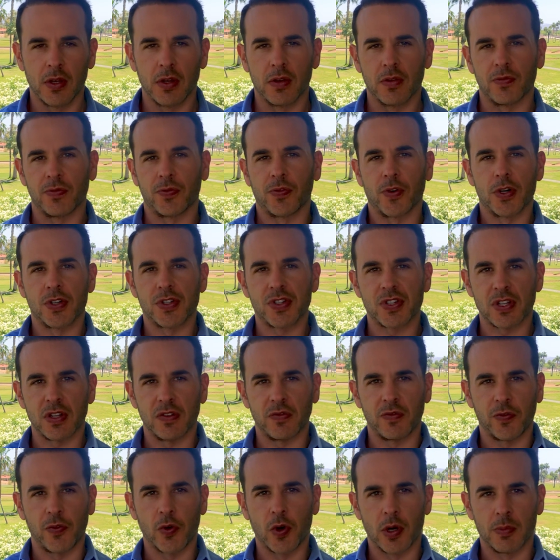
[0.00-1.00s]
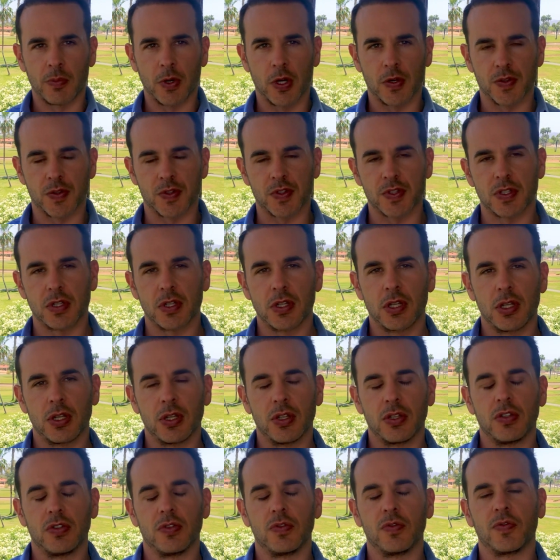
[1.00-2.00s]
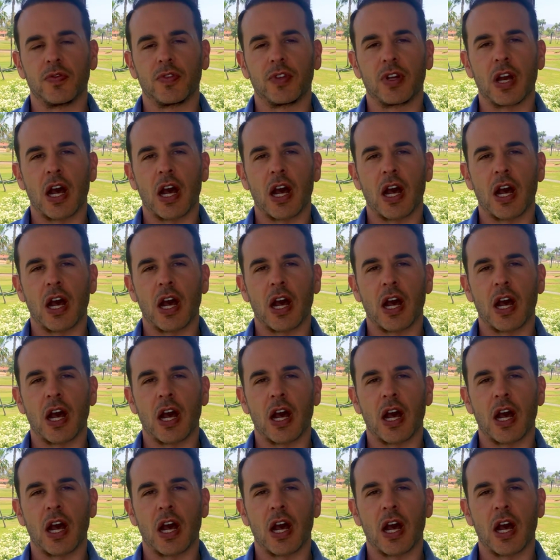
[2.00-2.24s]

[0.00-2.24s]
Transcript: First and foremost, you've